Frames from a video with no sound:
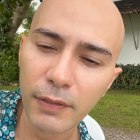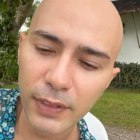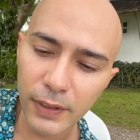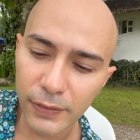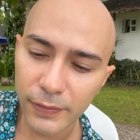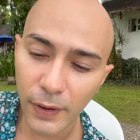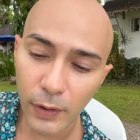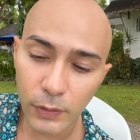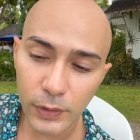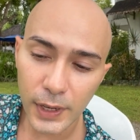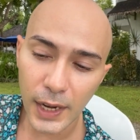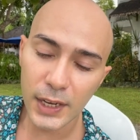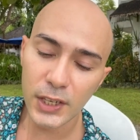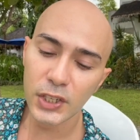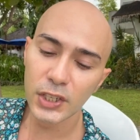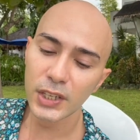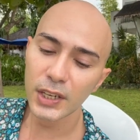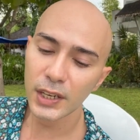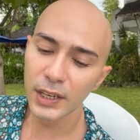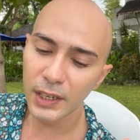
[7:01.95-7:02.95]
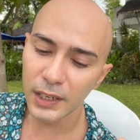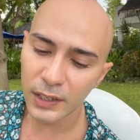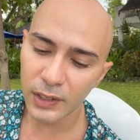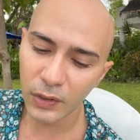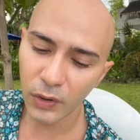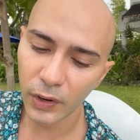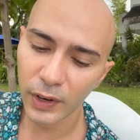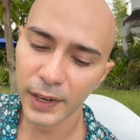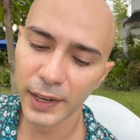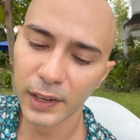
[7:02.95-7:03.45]
the foundation
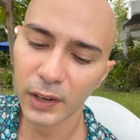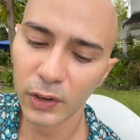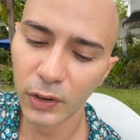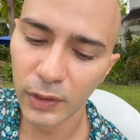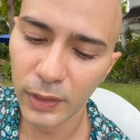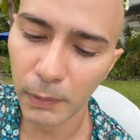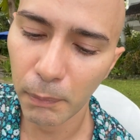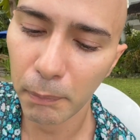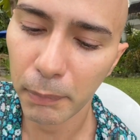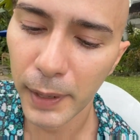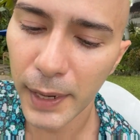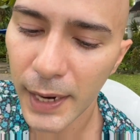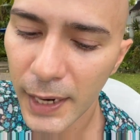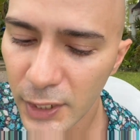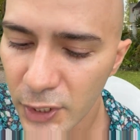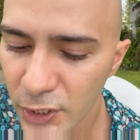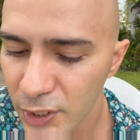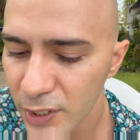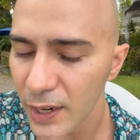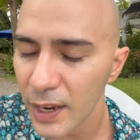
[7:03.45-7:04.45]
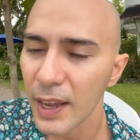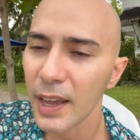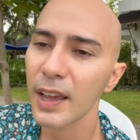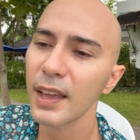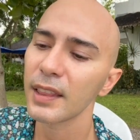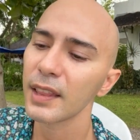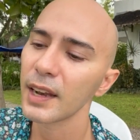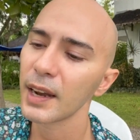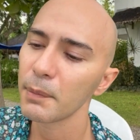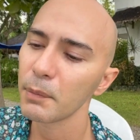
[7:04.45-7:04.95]
or like you know the blush
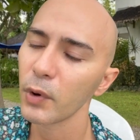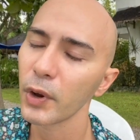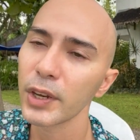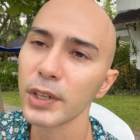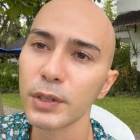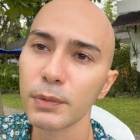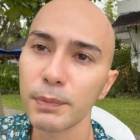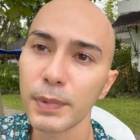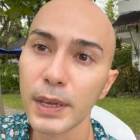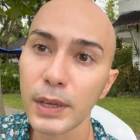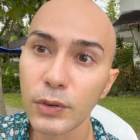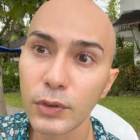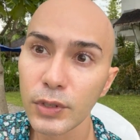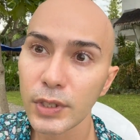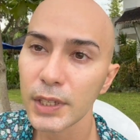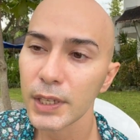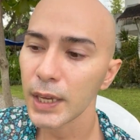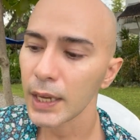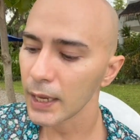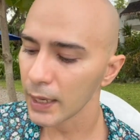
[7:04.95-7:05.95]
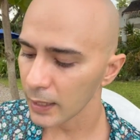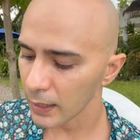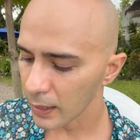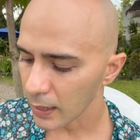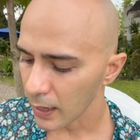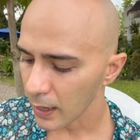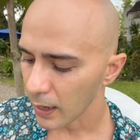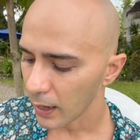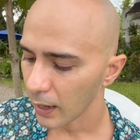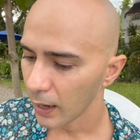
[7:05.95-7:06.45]
that I'm going to be using
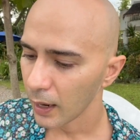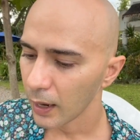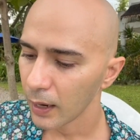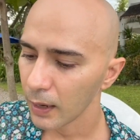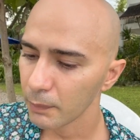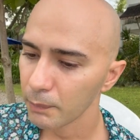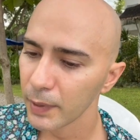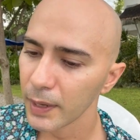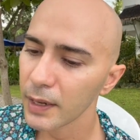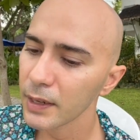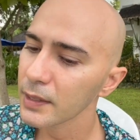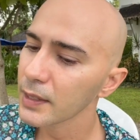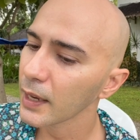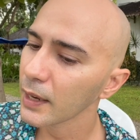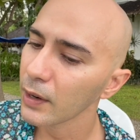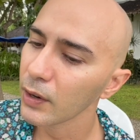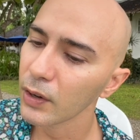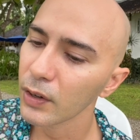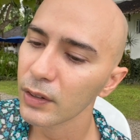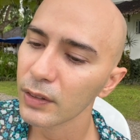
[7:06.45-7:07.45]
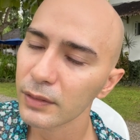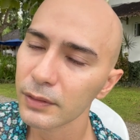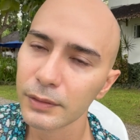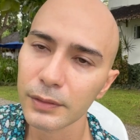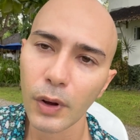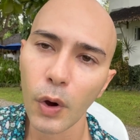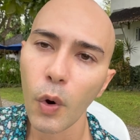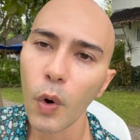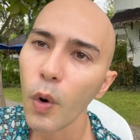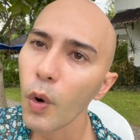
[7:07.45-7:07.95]
um, because like you know
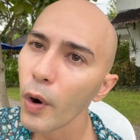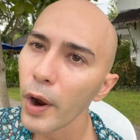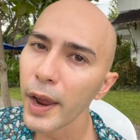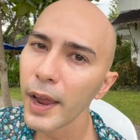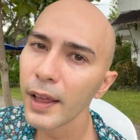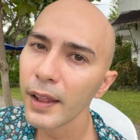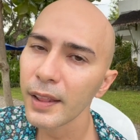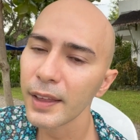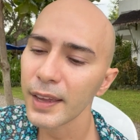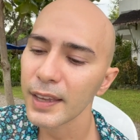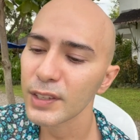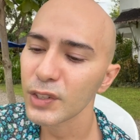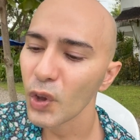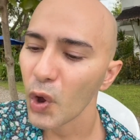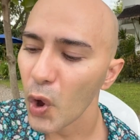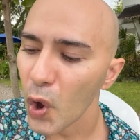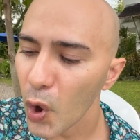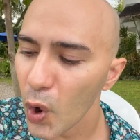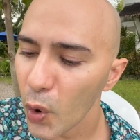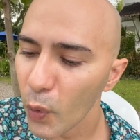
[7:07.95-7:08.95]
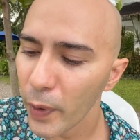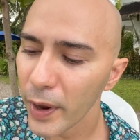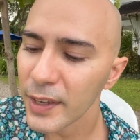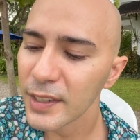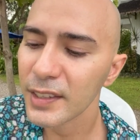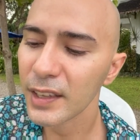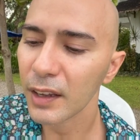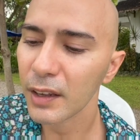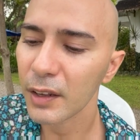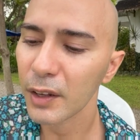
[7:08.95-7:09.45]
oil is always
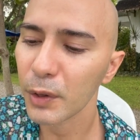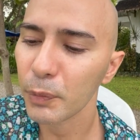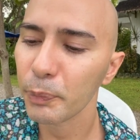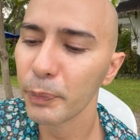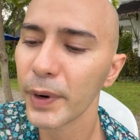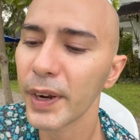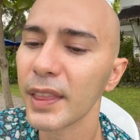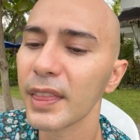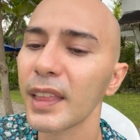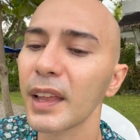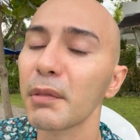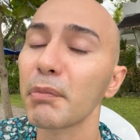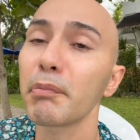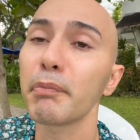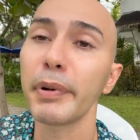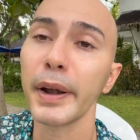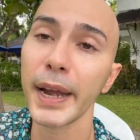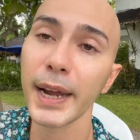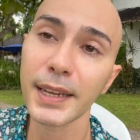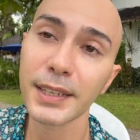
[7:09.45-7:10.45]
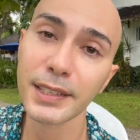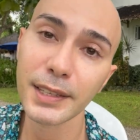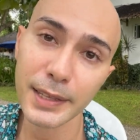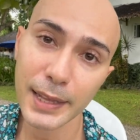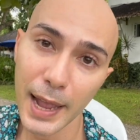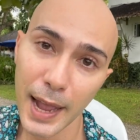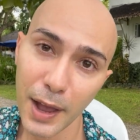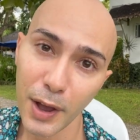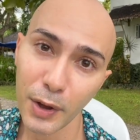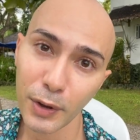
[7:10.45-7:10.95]
the culprit that breaks
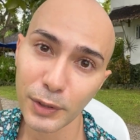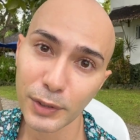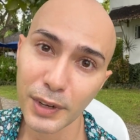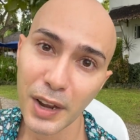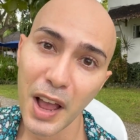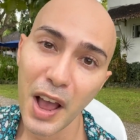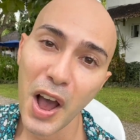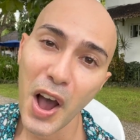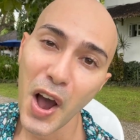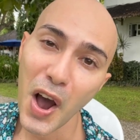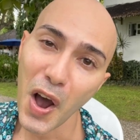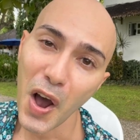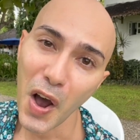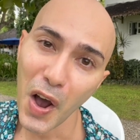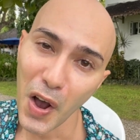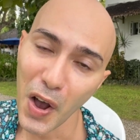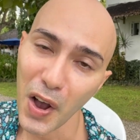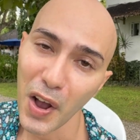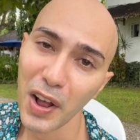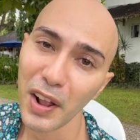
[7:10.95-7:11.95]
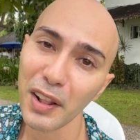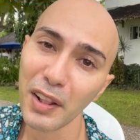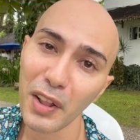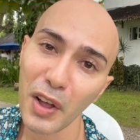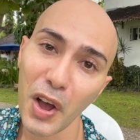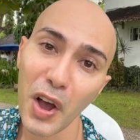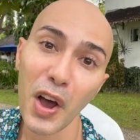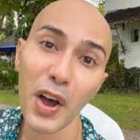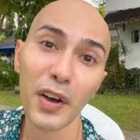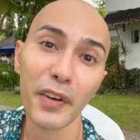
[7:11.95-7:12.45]
down all
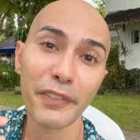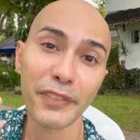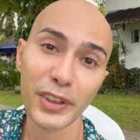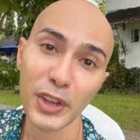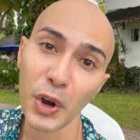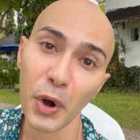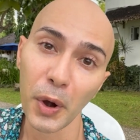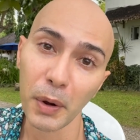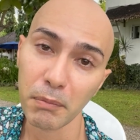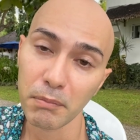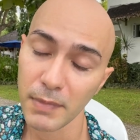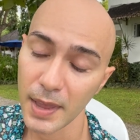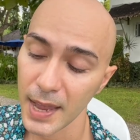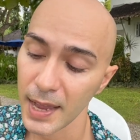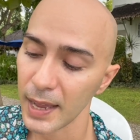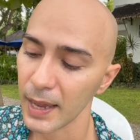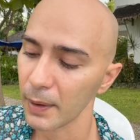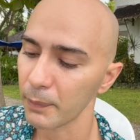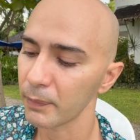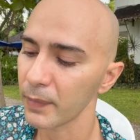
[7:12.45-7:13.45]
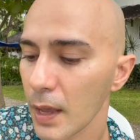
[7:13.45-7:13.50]
of your makeup